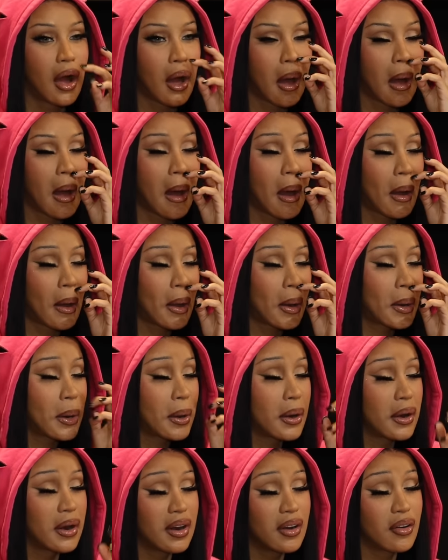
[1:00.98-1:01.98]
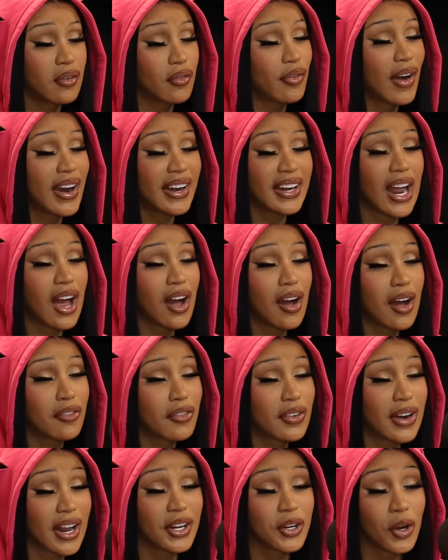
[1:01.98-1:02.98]
Uh, right
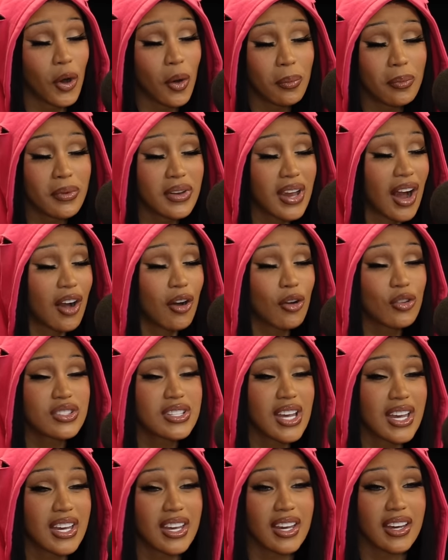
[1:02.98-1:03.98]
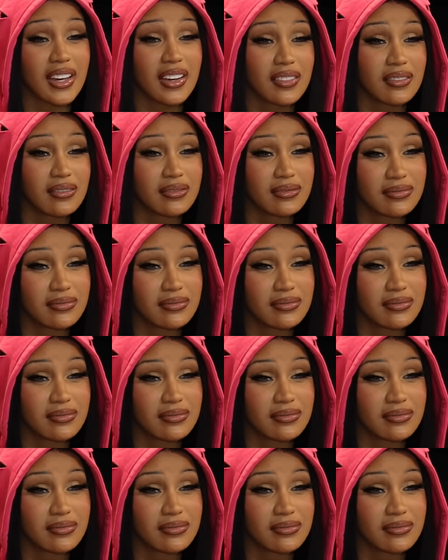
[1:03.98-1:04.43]
now I feel like nope, y'all gonna take it.